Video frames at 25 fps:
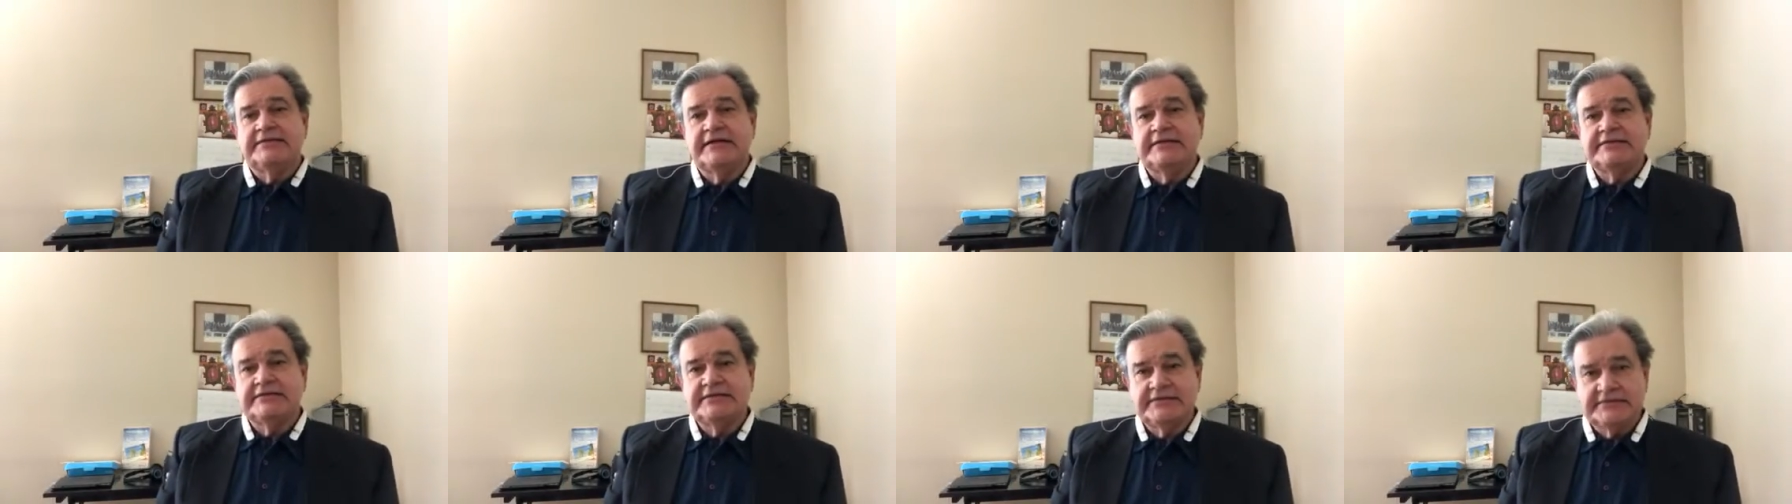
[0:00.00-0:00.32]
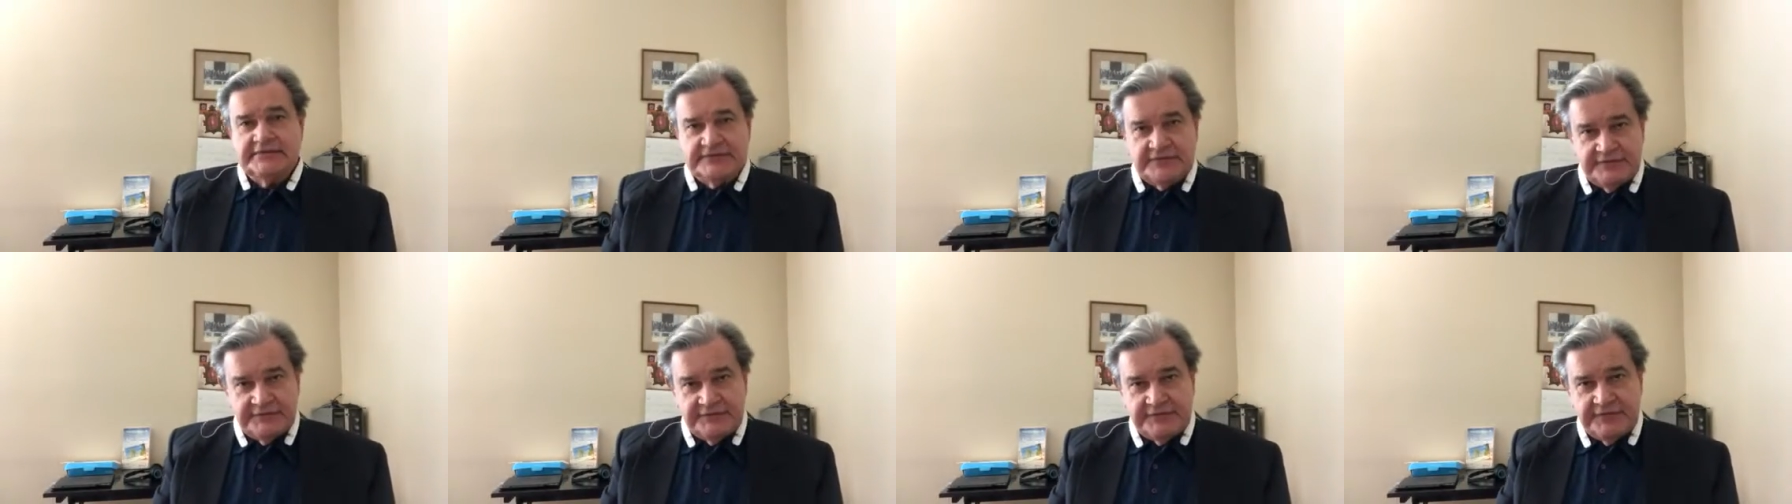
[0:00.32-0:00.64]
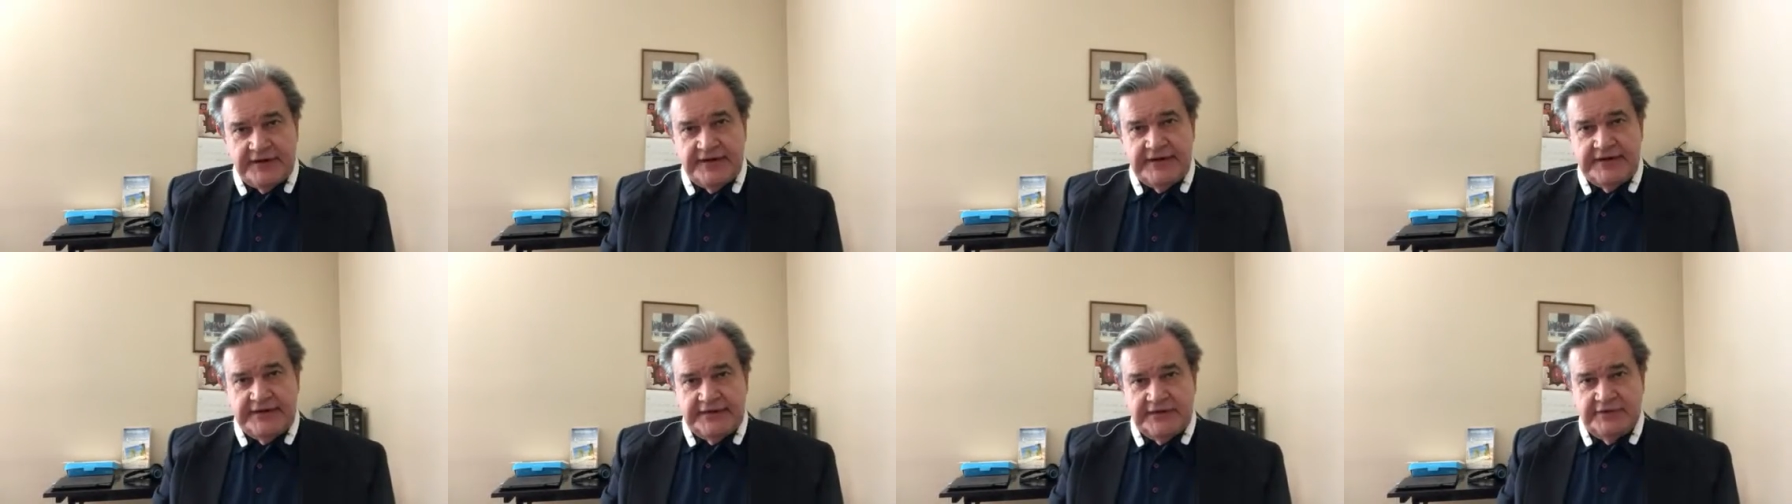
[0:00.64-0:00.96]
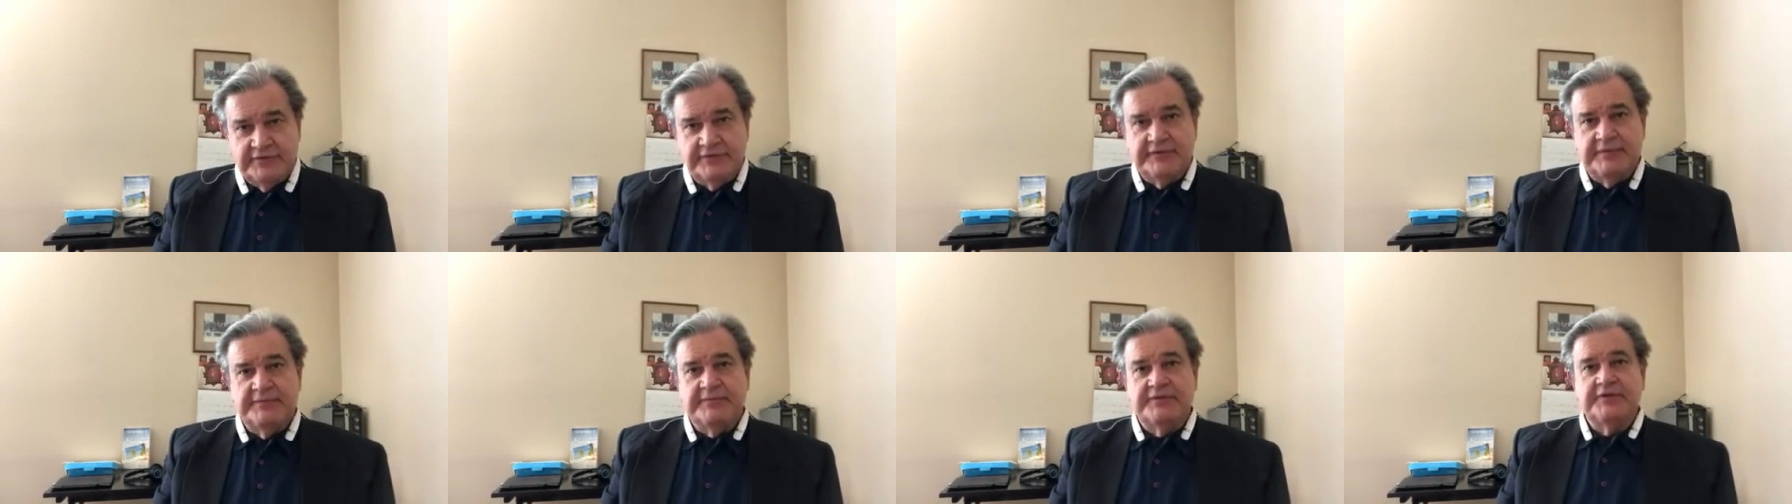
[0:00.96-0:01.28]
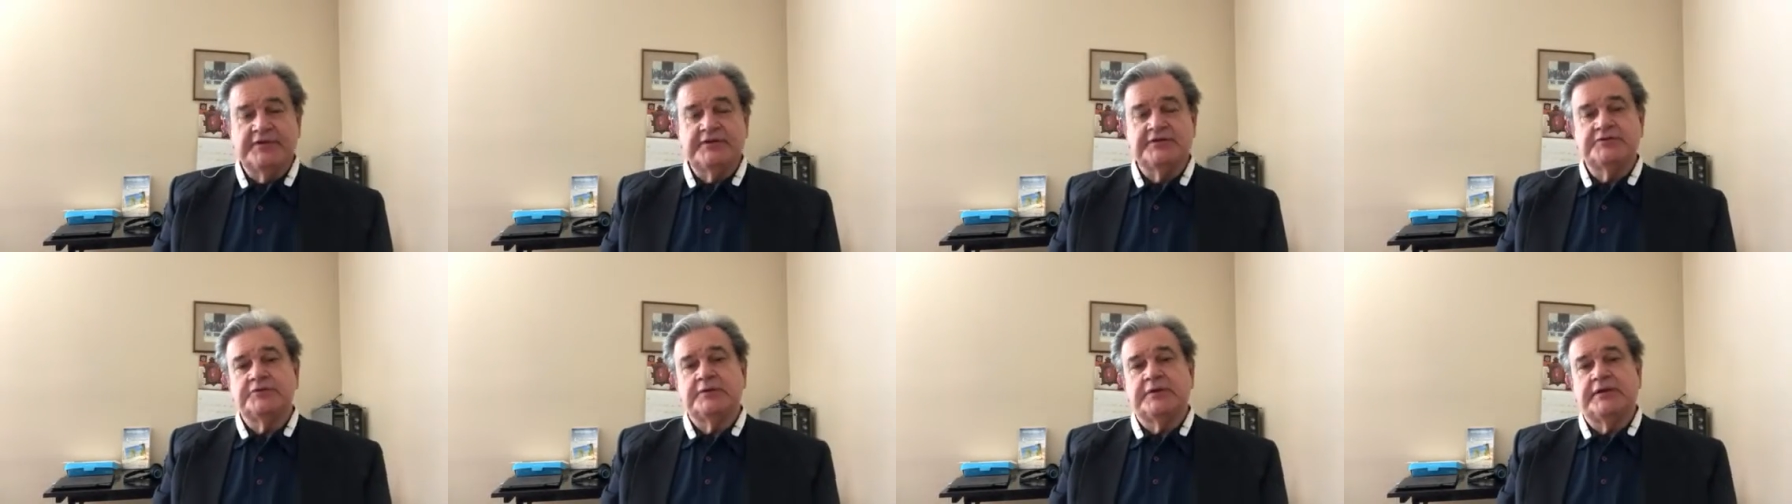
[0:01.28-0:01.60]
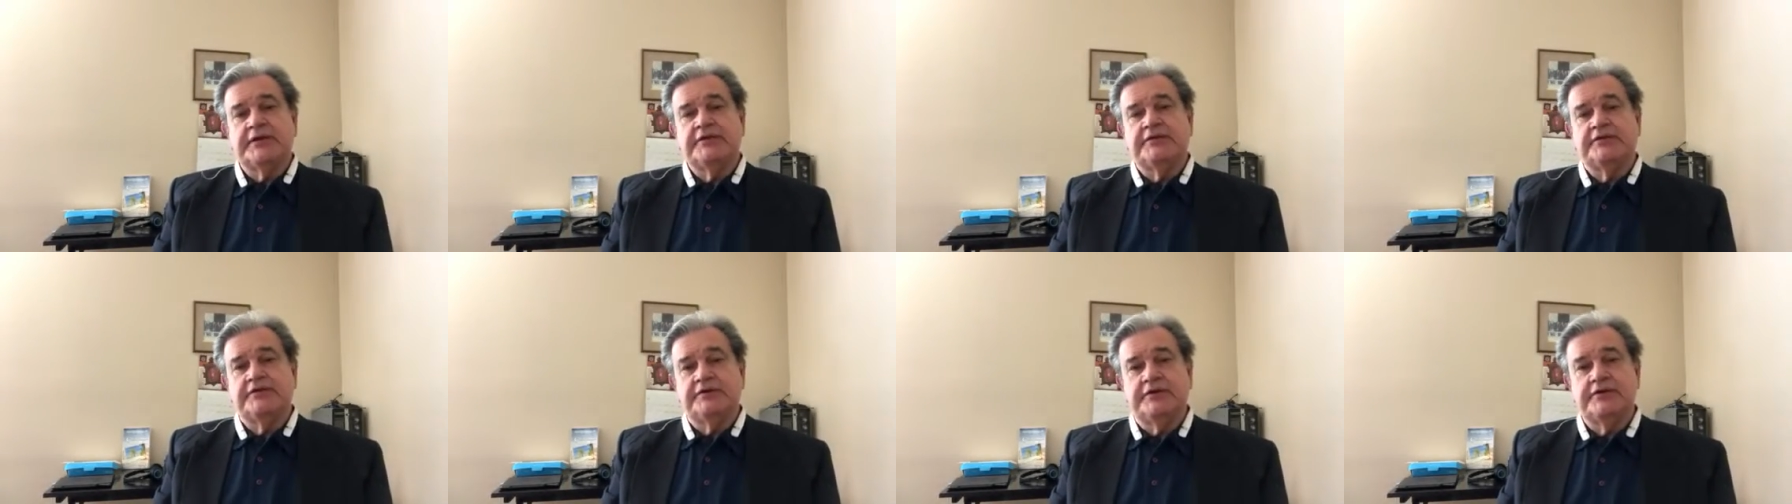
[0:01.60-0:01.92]
Texas on Friday, November the
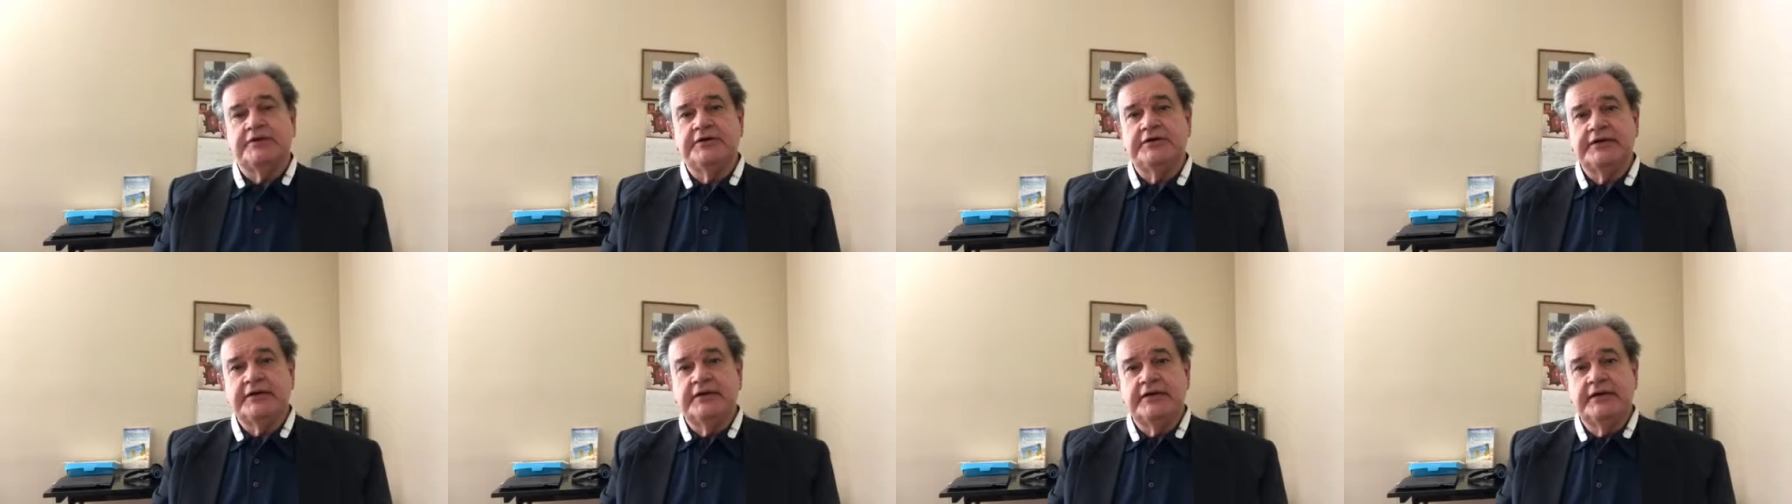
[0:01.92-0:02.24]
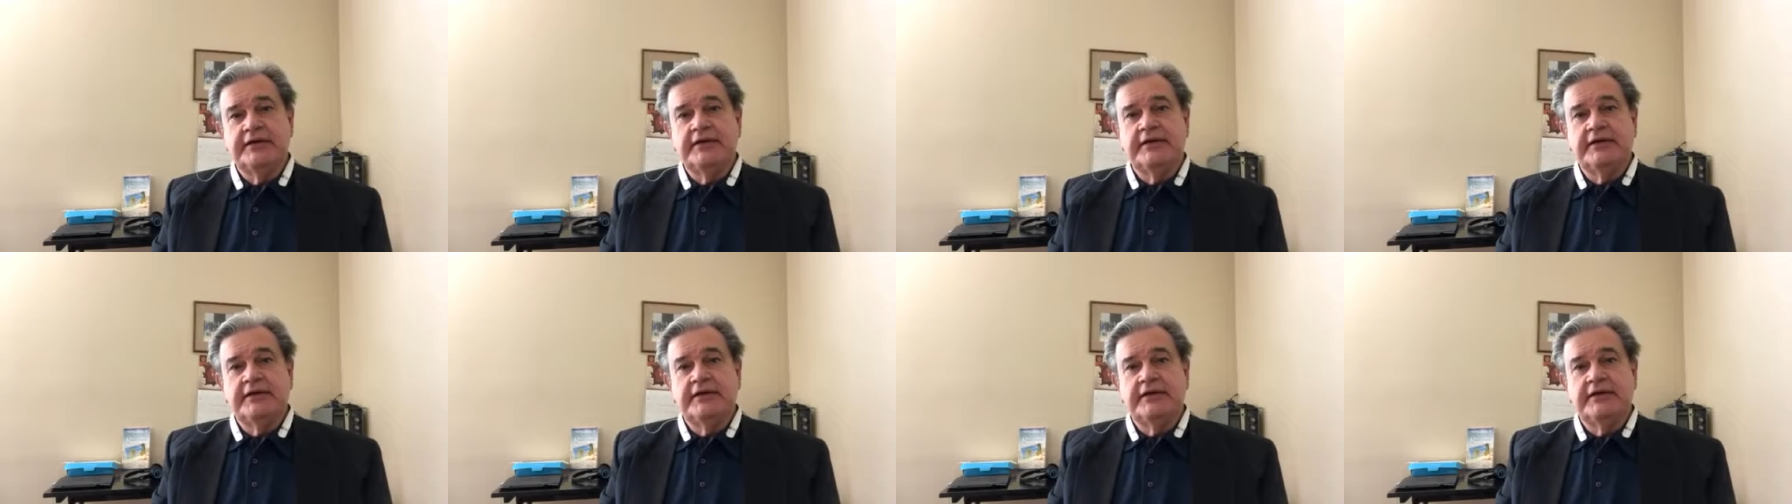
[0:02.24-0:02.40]
23rd,